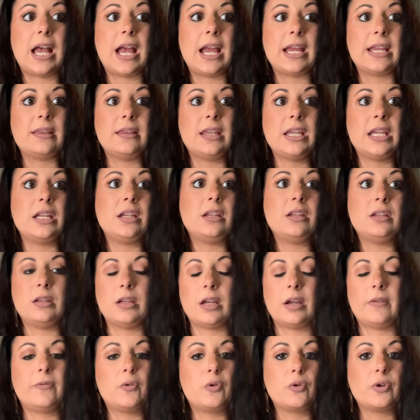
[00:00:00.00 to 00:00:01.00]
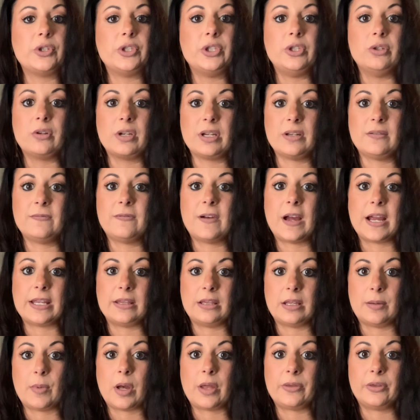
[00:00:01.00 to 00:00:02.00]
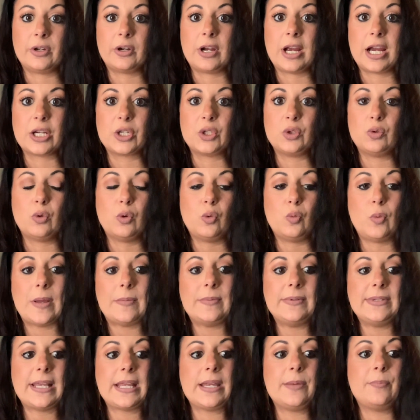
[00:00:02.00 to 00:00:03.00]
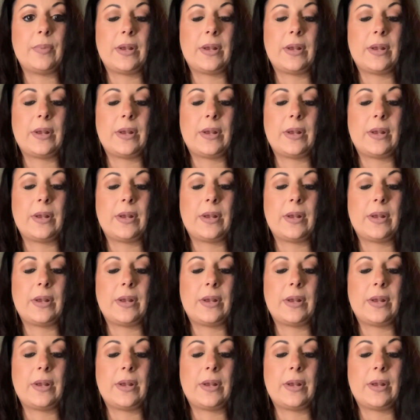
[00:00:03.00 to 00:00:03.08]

I think, of course, you can find them on their actual website,